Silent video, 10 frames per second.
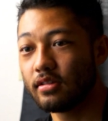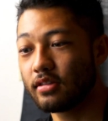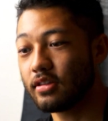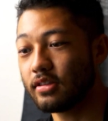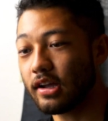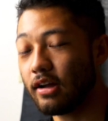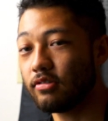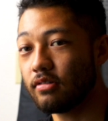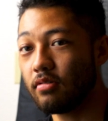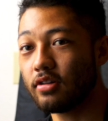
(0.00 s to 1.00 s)
Cause like I
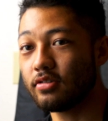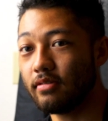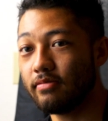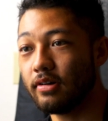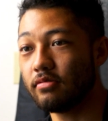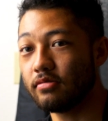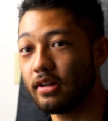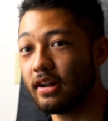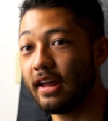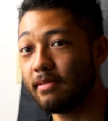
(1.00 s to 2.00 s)
only watch on a phone
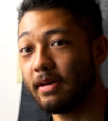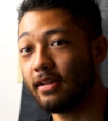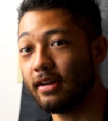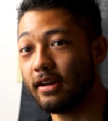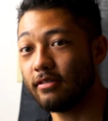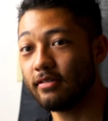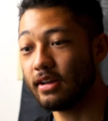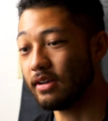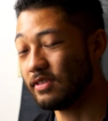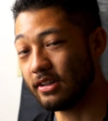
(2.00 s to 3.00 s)
and an iPad now.
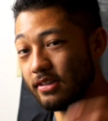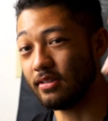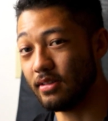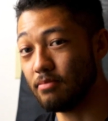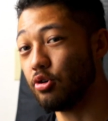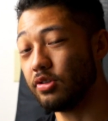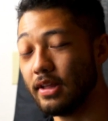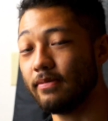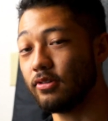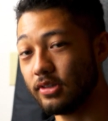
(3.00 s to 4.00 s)
I mean, the both of
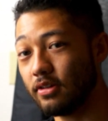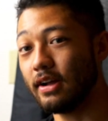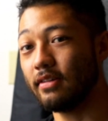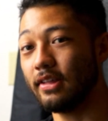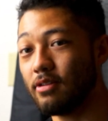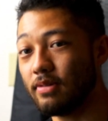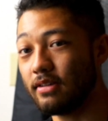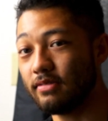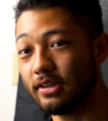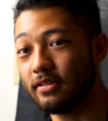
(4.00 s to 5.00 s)
them, they're still down there, but I
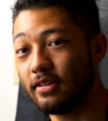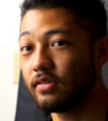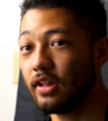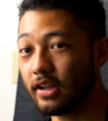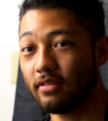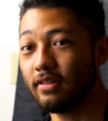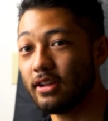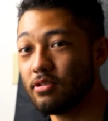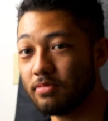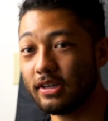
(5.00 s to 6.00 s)
mean, like the
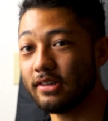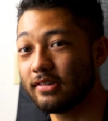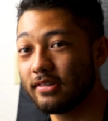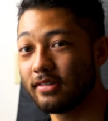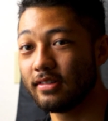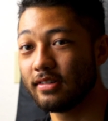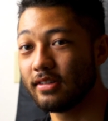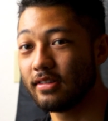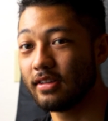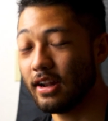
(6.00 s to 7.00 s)
video, please.
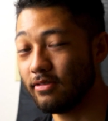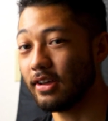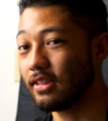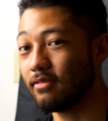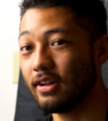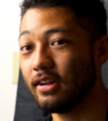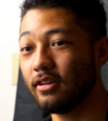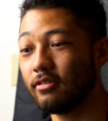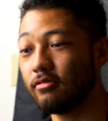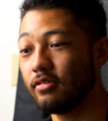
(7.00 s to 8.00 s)
And if you like the
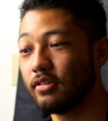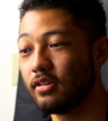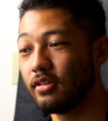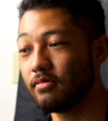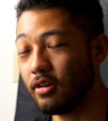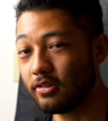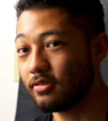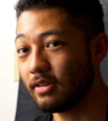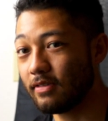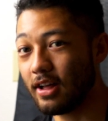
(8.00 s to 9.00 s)
video, also
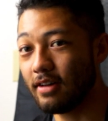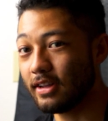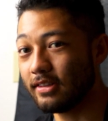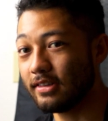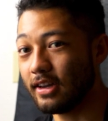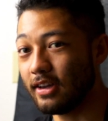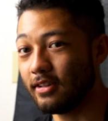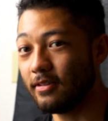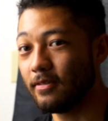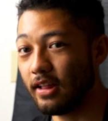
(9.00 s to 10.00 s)
leave a comment
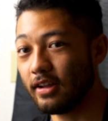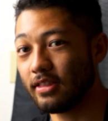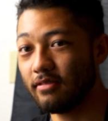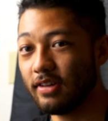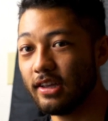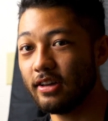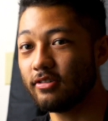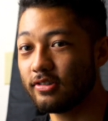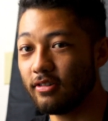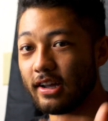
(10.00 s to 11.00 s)
saying I like the video,
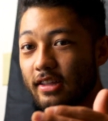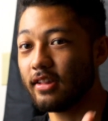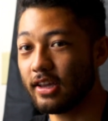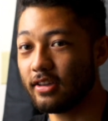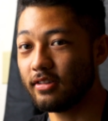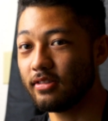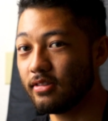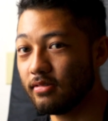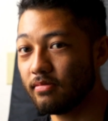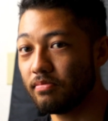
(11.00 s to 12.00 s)
so I can like
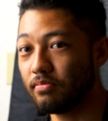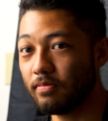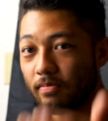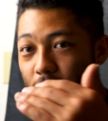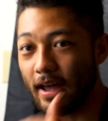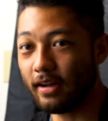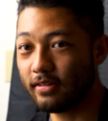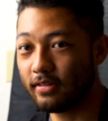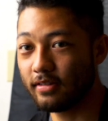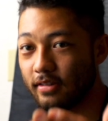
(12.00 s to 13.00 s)
back.
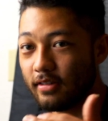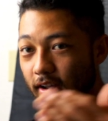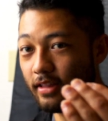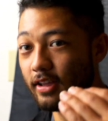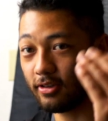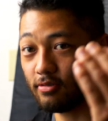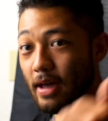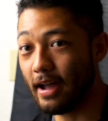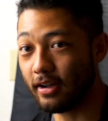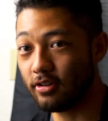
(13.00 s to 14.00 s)
I can like you
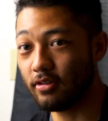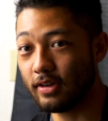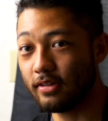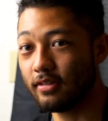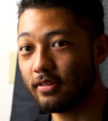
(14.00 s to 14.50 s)
back. You know what I mean?